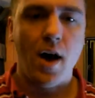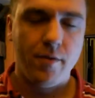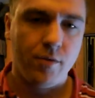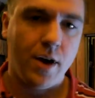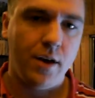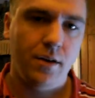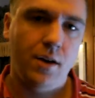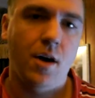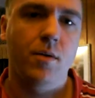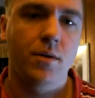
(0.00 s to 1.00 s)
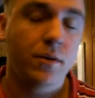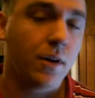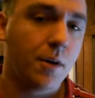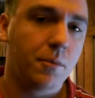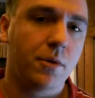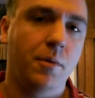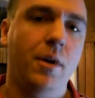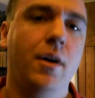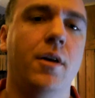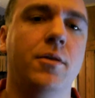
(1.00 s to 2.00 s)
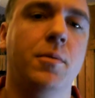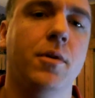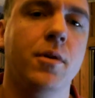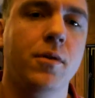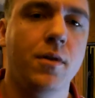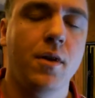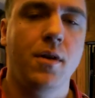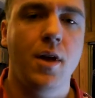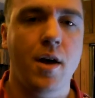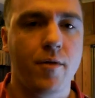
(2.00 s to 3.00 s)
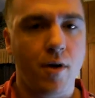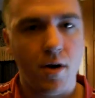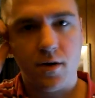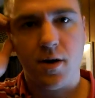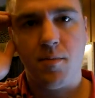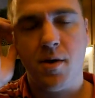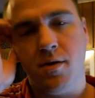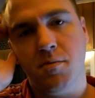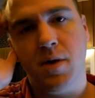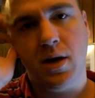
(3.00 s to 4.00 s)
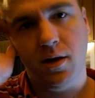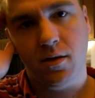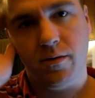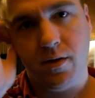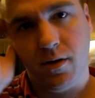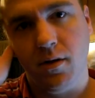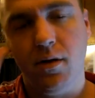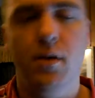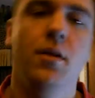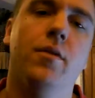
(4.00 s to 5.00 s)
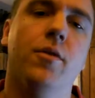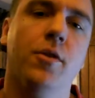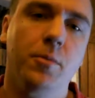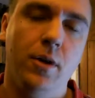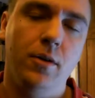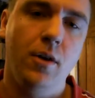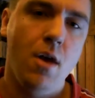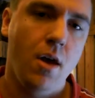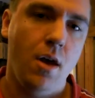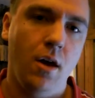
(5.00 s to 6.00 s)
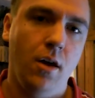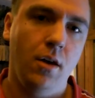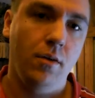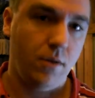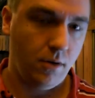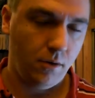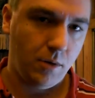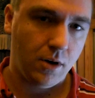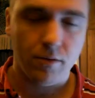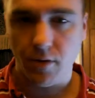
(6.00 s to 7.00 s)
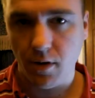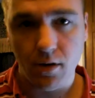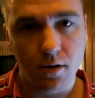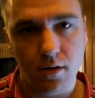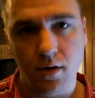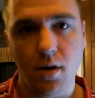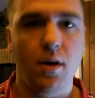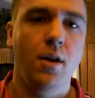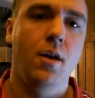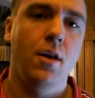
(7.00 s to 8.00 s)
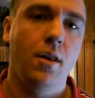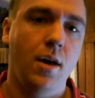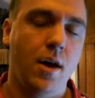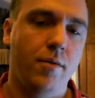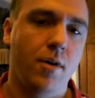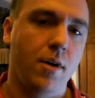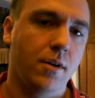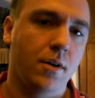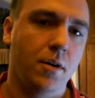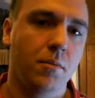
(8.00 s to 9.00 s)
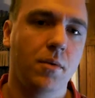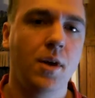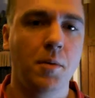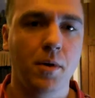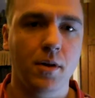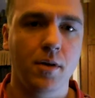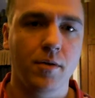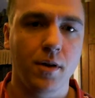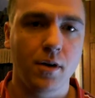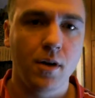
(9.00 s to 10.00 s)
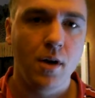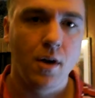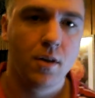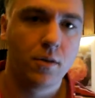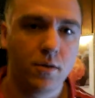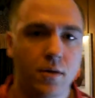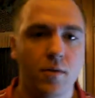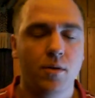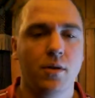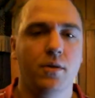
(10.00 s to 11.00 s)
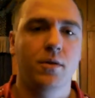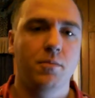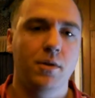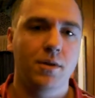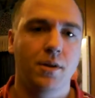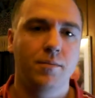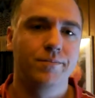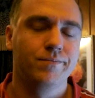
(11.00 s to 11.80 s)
I've read countless times about Asperger's that they have a hard time either making the friend in the first place, and if they do make a friend, that they have a hard time keeping that friend. This is never really something that